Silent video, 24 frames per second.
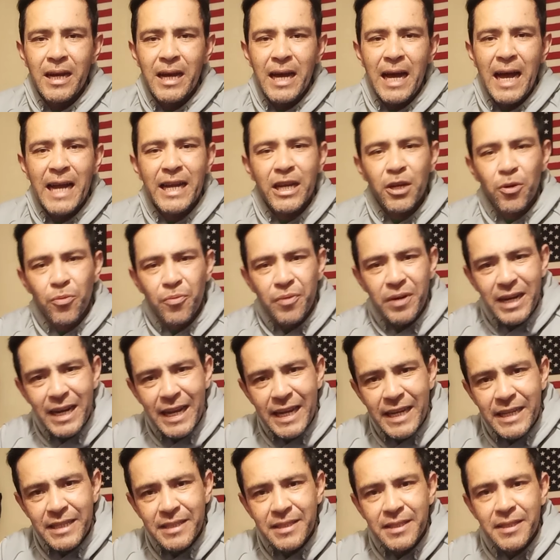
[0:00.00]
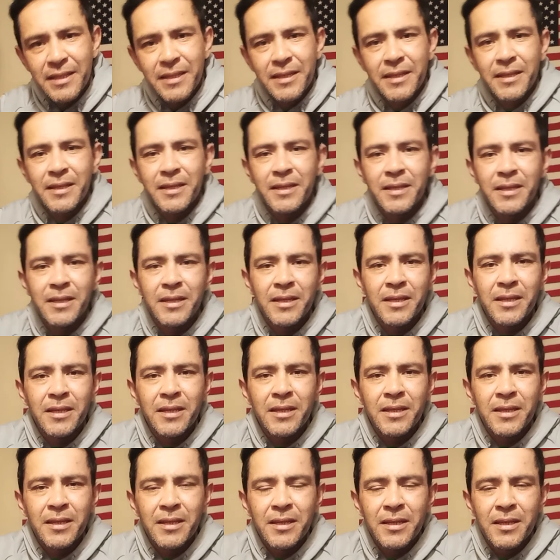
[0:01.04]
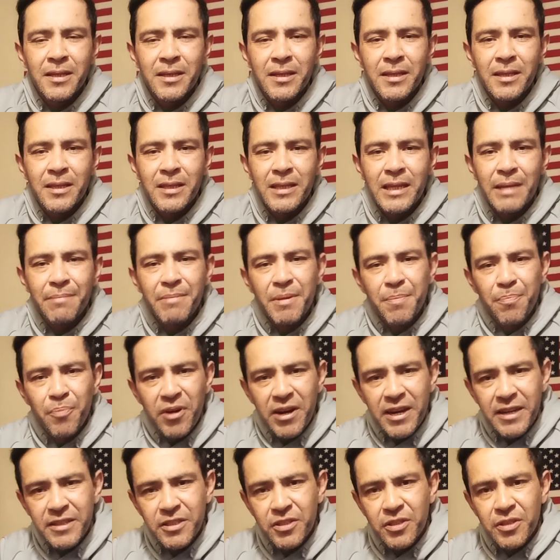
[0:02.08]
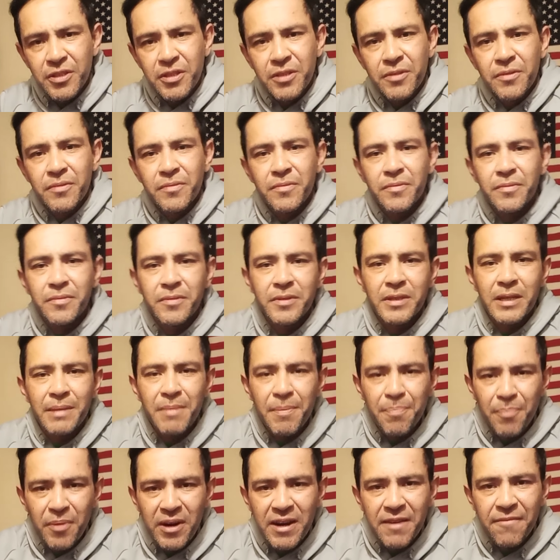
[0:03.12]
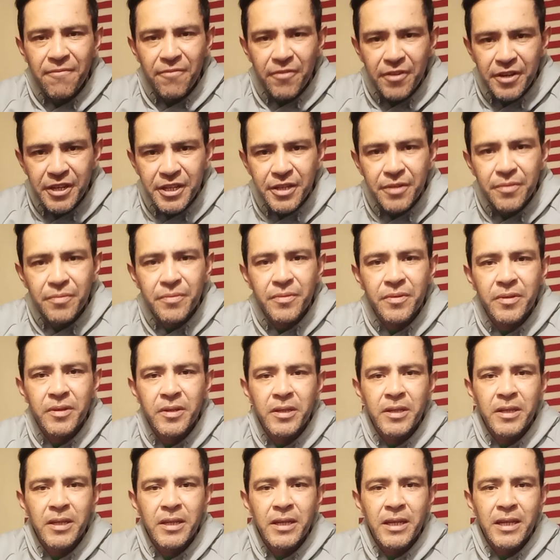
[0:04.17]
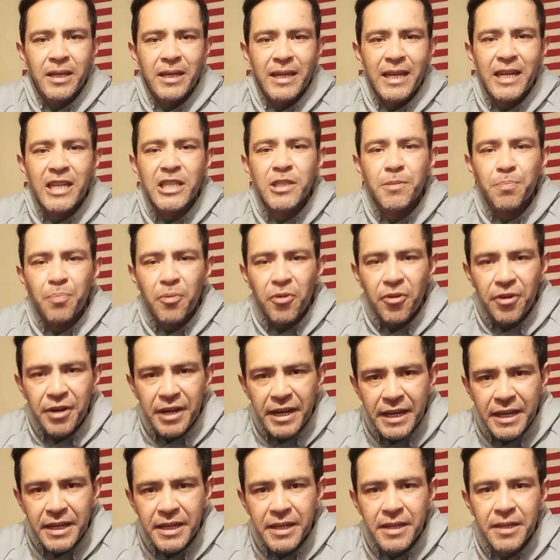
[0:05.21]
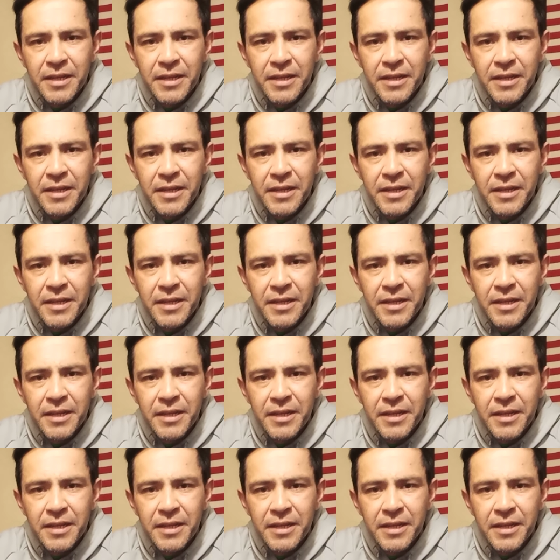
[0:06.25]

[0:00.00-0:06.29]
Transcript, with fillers: i could relate let me pray to you let me pray for you let us pray.